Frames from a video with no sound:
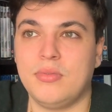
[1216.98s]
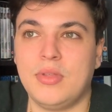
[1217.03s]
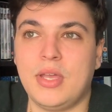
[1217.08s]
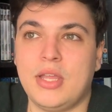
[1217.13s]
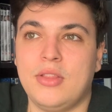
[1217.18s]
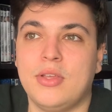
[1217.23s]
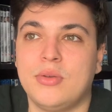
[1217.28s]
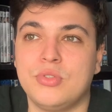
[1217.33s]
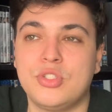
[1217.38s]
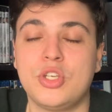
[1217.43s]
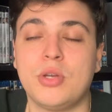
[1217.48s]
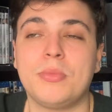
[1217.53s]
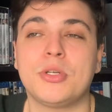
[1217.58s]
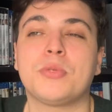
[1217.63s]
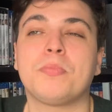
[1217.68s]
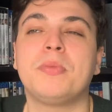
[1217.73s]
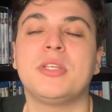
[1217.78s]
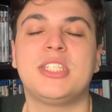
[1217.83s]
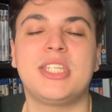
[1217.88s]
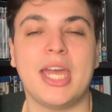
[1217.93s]
there was so
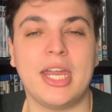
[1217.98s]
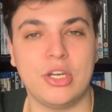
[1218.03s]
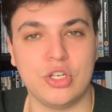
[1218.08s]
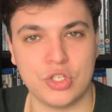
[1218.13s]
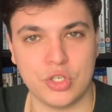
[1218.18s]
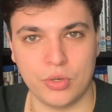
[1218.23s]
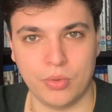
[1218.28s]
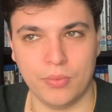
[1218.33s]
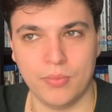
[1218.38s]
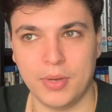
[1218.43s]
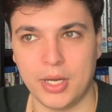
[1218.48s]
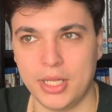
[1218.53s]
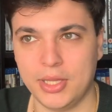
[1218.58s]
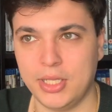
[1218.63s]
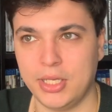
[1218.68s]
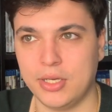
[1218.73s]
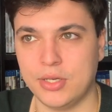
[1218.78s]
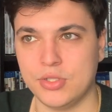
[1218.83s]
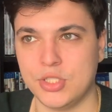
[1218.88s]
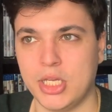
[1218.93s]
much potential, I
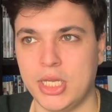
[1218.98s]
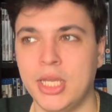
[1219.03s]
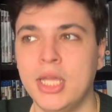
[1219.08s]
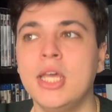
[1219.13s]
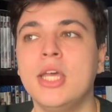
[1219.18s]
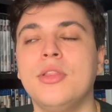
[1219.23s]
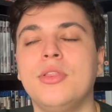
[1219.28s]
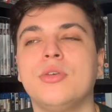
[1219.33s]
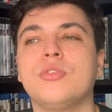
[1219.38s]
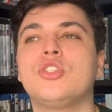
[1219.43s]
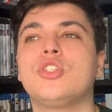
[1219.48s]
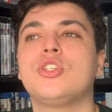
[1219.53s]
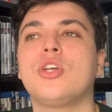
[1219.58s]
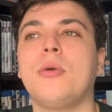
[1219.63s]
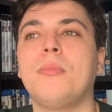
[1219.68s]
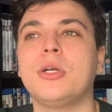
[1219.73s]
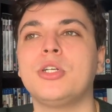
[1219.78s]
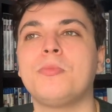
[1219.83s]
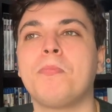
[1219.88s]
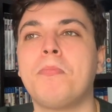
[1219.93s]
think I'll say. There was so
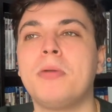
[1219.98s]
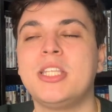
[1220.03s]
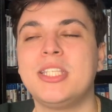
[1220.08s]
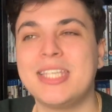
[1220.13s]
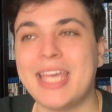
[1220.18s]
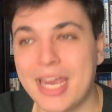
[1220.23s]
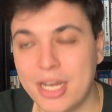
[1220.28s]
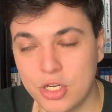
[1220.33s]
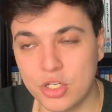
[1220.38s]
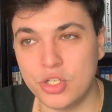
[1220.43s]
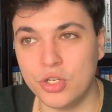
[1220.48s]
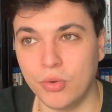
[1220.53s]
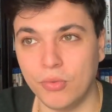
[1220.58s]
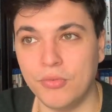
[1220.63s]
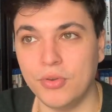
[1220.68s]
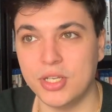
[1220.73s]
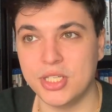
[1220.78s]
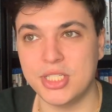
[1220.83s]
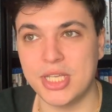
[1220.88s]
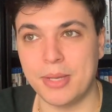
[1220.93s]
much potential
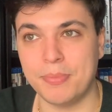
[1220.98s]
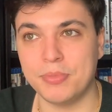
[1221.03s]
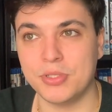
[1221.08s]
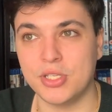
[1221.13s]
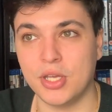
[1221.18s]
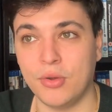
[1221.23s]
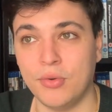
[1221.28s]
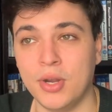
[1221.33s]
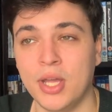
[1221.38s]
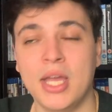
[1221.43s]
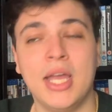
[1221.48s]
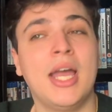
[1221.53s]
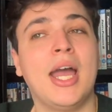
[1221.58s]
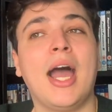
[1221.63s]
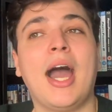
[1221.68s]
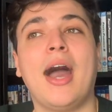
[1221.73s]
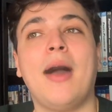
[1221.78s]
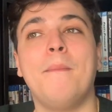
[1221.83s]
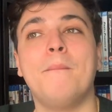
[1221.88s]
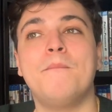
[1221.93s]
for this episode,
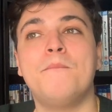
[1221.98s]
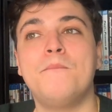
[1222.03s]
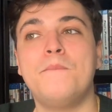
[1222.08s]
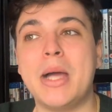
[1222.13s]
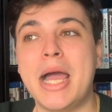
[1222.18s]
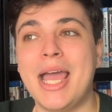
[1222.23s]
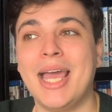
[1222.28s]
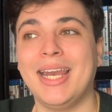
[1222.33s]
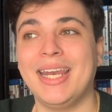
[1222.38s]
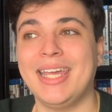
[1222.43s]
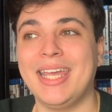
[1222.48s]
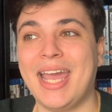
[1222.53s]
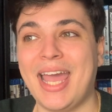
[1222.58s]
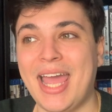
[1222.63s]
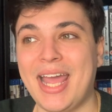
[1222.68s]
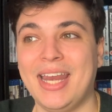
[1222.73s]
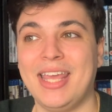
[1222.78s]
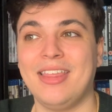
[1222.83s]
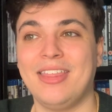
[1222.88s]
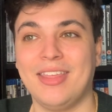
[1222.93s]
and barely
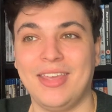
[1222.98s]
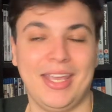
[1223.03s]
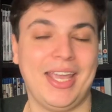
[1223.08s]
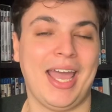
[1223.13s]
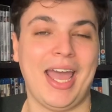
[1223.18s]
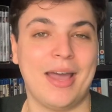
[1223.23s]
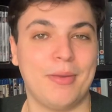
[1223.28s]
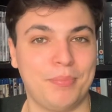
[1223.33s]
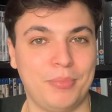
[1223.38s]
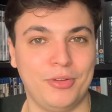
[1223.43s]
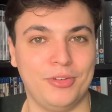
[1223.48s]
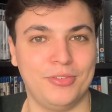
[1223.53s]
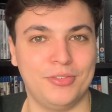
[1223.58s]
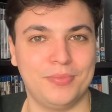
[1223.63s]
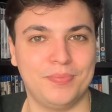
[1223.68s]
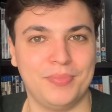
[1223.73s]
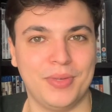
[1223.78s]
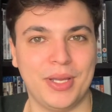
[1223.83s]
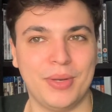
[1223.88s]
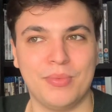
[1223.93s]
anything happened.
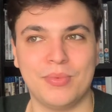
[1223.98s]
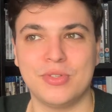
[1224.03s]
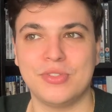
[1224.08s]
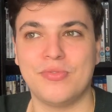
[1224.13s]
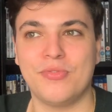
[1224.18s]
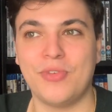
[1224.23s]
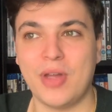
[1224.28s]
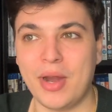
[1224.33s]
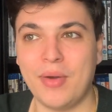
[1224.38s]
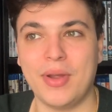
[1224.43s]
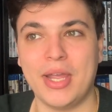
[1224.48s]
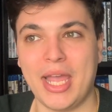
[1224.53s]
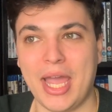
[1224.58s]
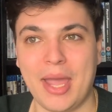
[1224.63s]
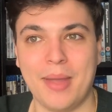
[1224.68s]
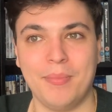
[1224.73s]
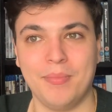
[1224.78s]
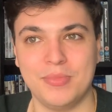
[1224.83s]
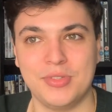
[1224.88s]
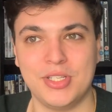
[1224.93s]
It was very
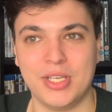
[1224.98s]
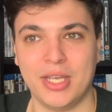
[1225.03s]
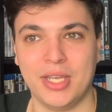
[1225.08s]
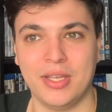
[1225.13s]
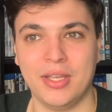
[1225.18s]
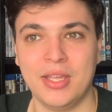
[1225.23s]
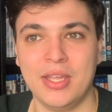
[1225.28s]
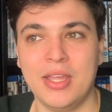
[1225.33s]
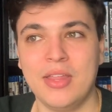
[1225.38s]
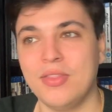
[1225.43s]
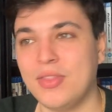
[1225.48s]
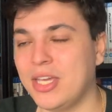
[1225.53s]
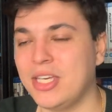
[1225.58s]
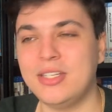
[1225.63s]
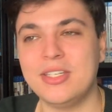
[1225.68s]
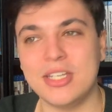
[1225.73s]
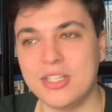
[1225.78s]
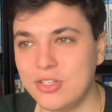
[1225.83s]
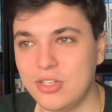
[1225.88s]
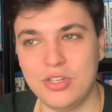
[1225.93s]
empty. They
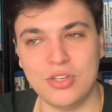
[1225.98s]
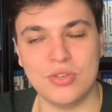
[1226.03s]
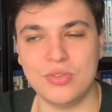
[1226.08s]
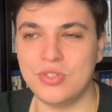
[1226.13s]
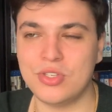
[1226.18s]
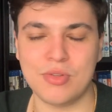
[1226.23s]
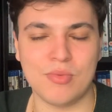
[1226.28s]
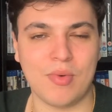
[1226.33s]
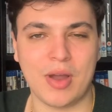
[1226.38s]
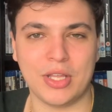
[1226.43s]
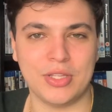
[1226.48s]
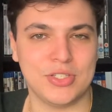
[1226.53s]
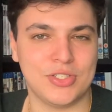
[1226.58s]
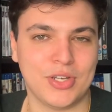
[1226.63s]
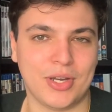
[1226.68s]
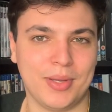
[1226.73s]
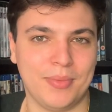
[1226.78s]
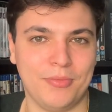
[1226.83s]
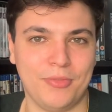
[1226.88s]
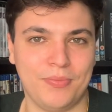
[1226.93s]
didn't use the
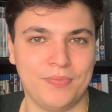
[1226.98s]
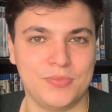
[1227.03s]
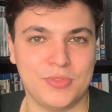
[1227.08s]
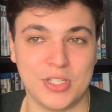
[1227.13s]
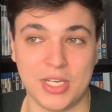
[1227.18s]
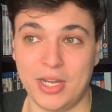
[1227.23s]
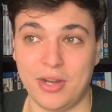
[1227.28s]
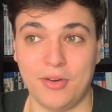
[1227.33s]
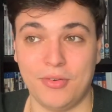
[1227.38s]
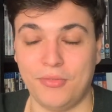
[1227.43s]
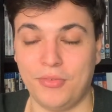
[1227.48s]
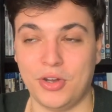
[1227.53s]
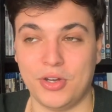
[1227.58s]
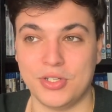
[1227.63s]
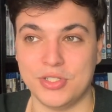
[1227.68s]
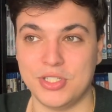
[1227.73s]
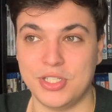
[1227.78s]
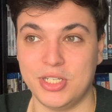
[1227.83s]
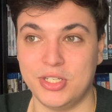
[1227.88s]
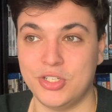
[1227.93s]
runtime to their
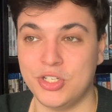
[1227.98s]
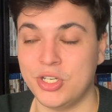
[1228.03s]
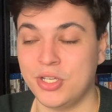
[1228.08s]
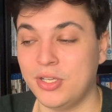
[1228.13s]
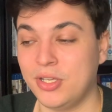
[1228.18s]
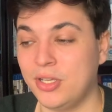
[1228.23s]
advantage.